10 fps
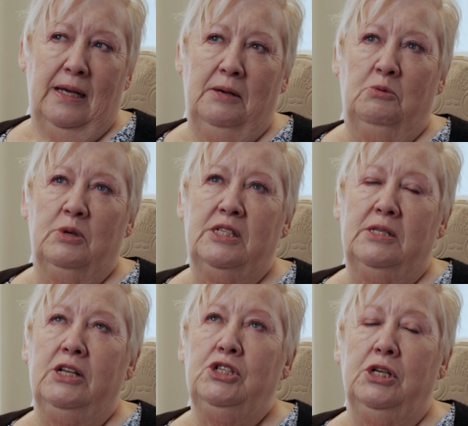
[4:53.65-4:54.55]
It was
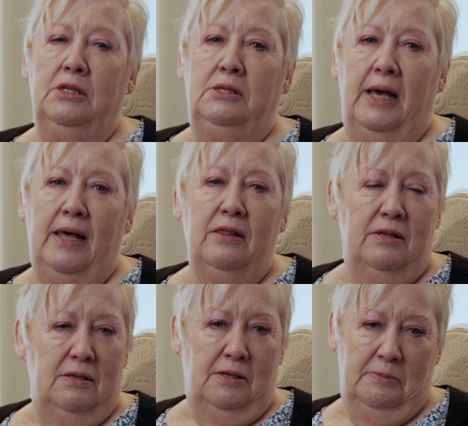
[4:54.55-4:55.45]
such a
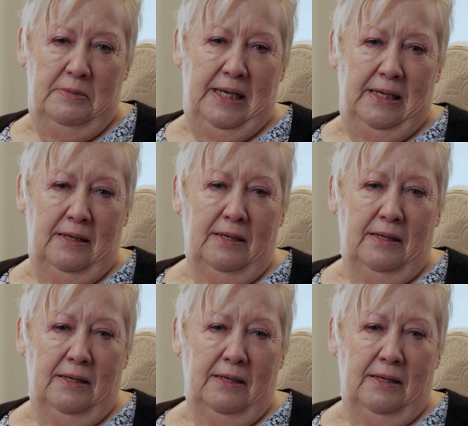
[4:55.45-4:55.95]
death to me.